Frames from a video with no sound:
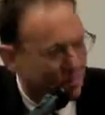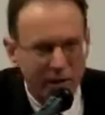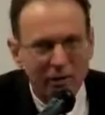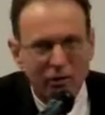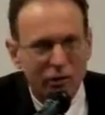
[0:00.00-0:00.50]
I
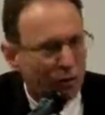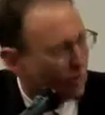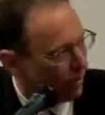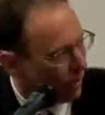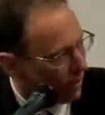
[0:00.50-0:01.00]
never
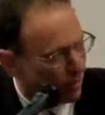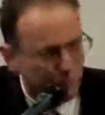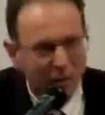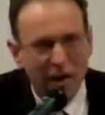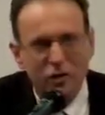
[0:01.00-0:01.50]
understood, so thank you
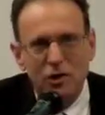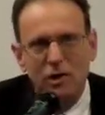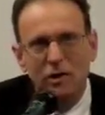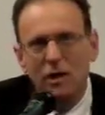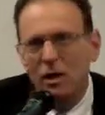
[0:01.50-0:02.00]
for that, John.